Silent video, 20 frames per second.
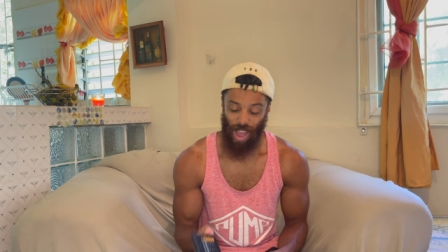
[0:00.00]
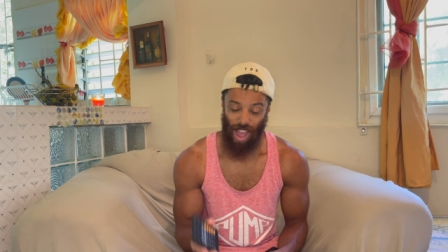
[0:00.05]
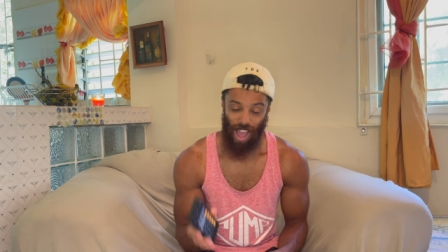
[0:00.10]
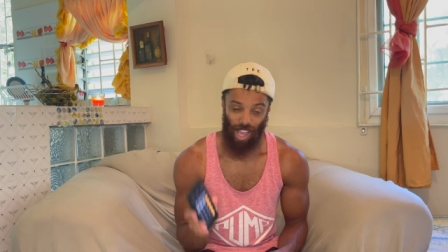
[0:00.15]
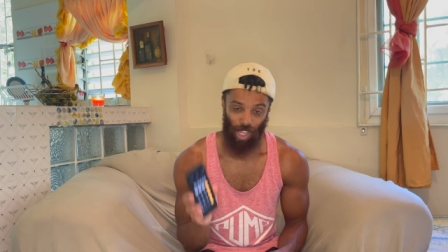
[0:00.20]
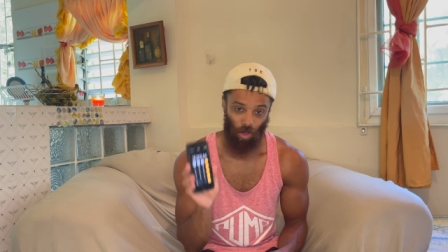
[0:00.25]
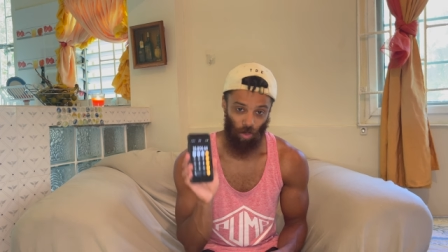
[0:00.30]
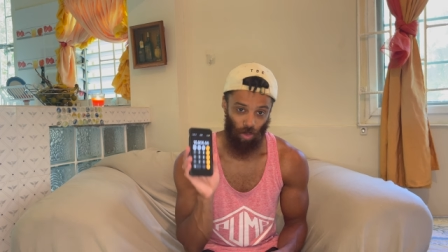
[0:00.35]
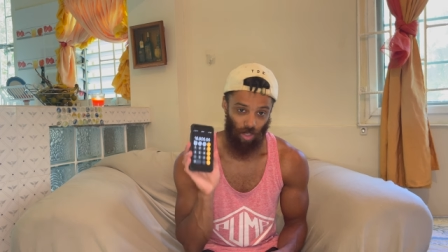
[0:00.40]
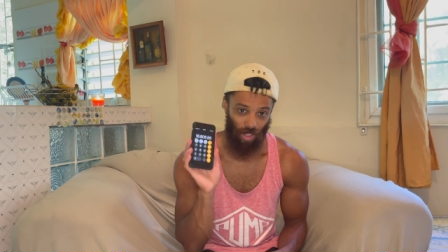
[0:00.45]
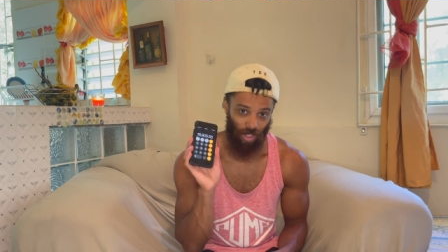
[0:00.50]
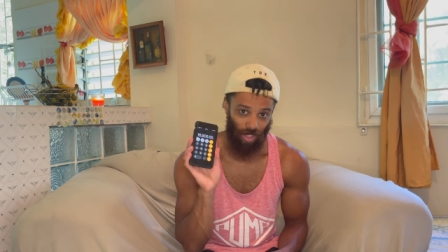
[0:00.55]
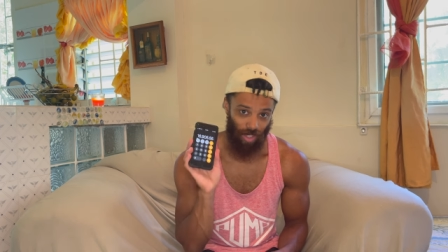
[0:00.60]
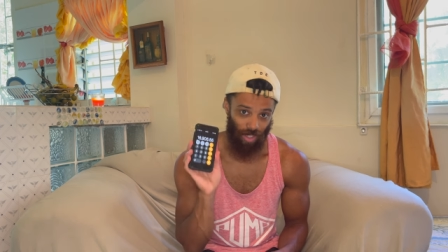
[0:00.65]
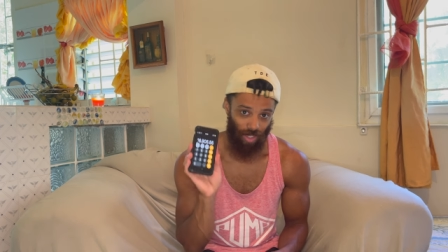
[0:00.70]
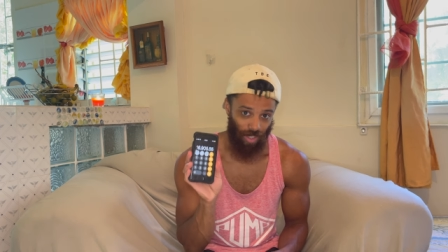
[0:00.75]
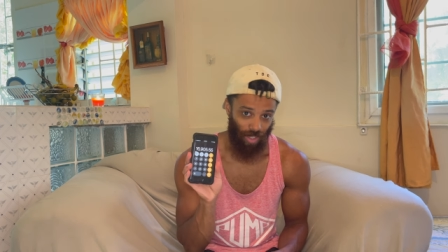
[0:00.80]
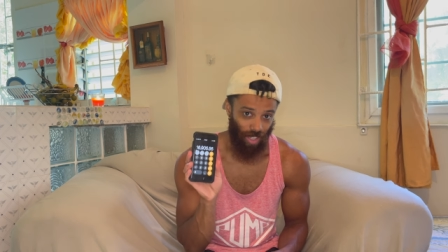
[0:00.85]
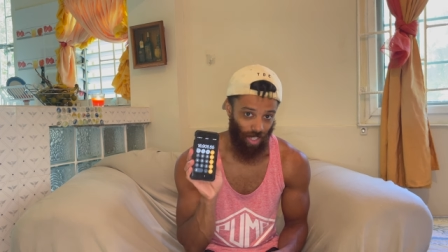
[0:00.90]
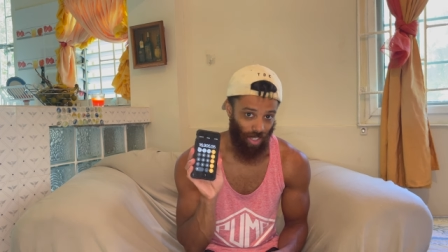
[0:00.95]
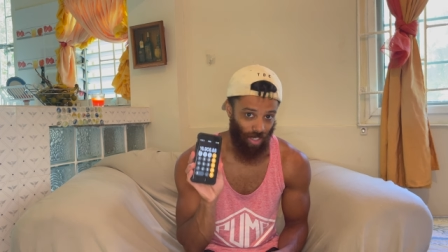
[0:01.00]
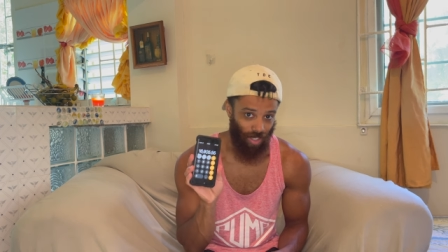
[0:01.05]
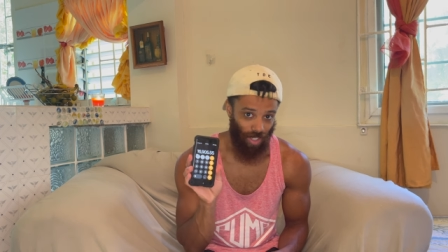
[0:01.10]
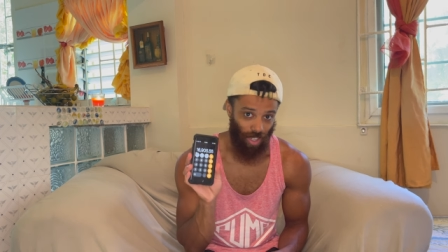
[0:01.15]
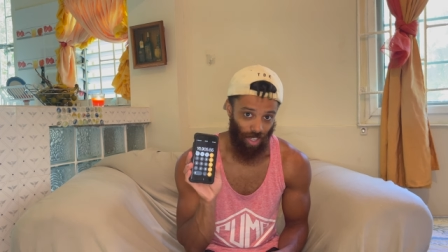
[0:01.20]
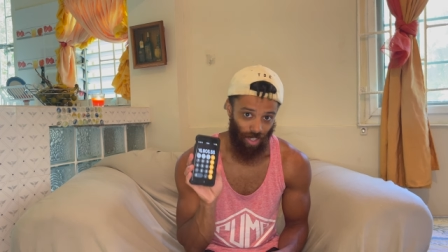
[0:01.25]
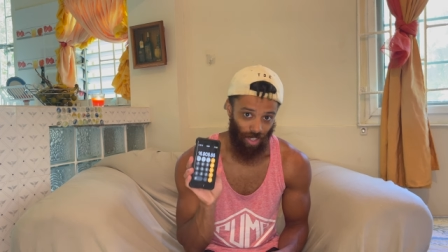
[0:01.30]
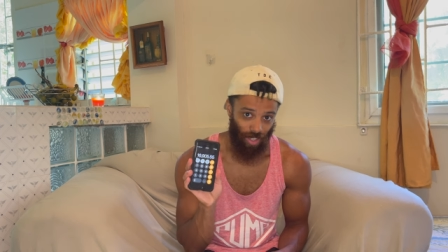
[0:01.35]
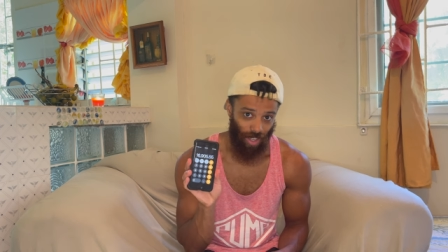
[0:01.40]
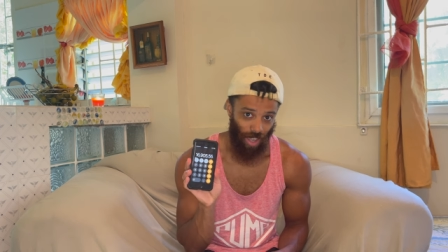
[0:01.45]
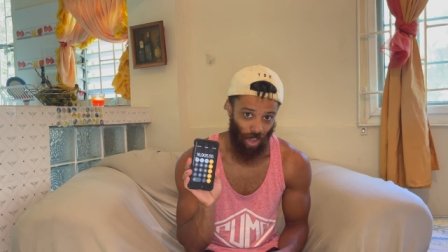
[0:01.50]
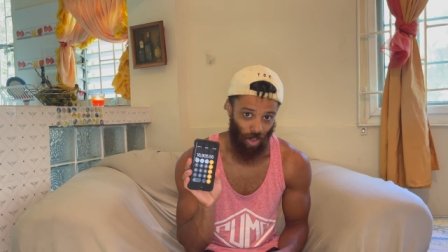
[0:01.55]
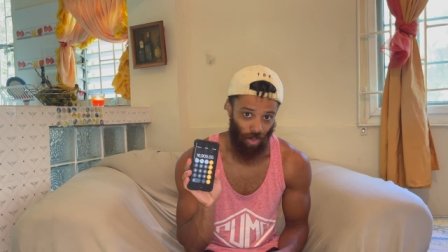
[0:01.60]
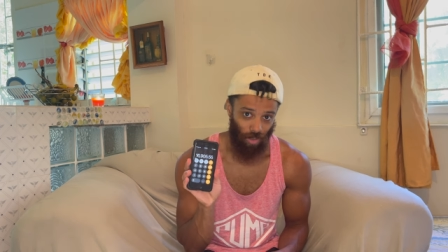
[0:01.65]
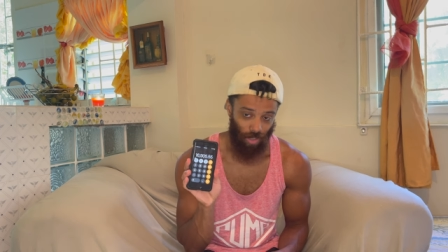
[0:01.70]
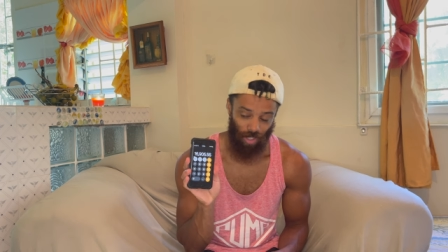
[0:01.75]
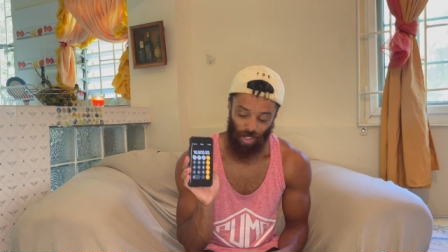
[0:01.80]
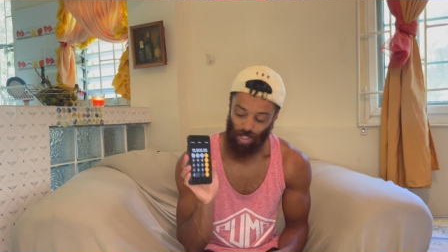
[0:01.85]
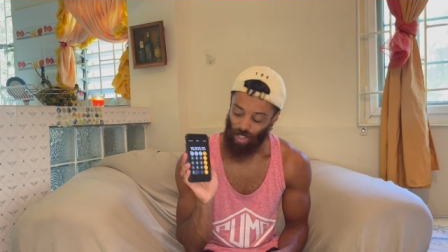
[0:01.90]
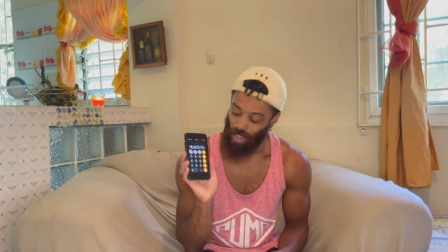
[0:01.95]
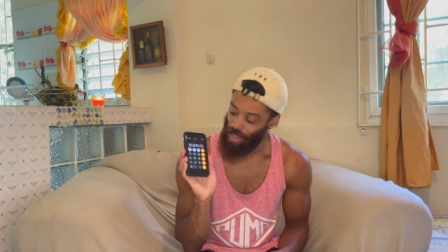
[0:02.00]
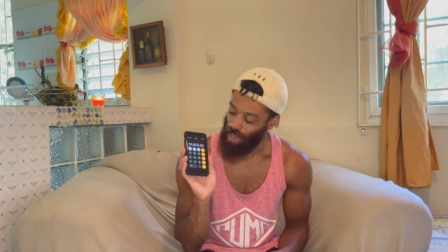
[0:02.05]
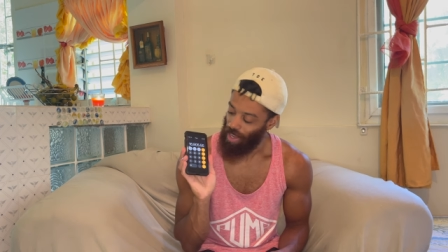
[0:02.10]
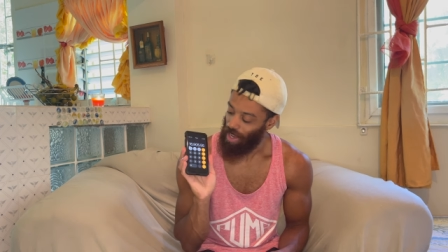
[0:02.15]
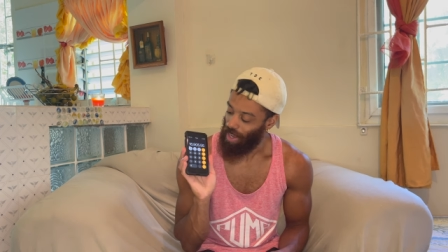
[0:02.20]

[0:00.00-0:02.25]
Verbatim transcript: I spent sixteen thousand